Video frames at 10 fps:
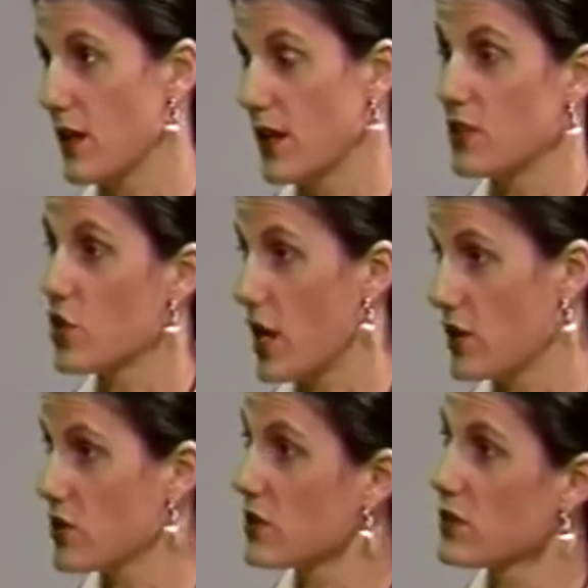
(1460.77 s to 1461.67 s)
any
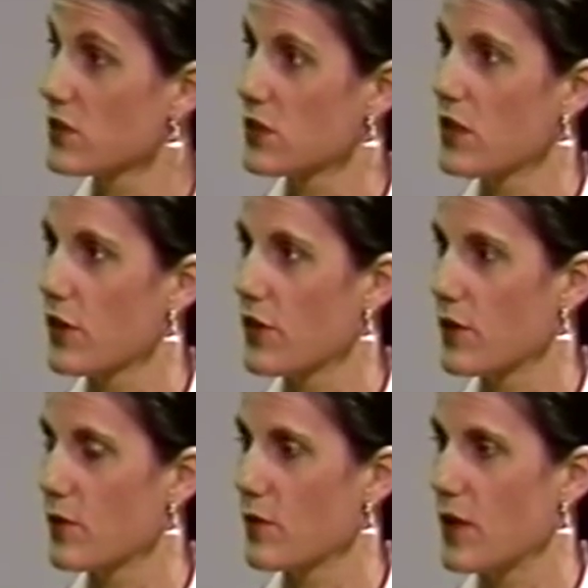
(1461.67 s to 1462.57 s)
changes, you know,
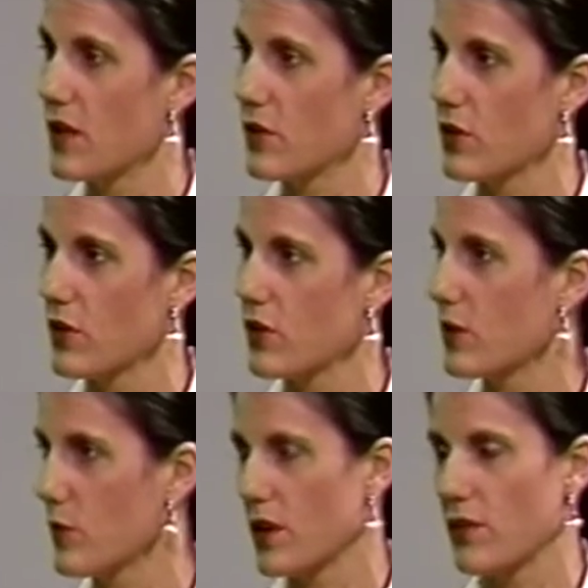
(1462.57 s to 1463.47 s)
that may have occurred
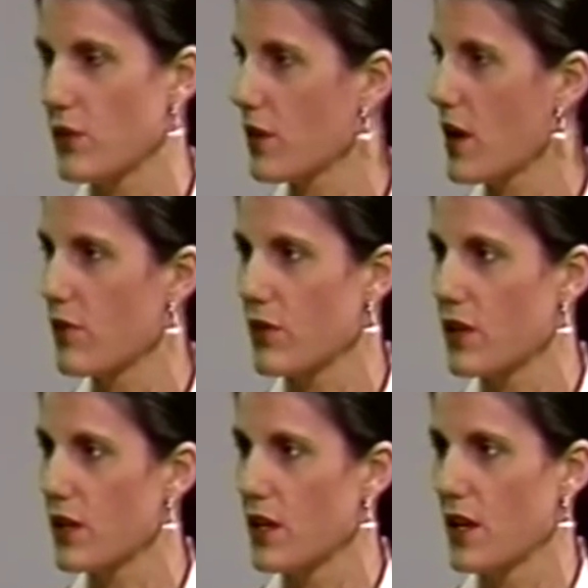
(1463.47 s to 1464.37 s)
in whatever you're covering,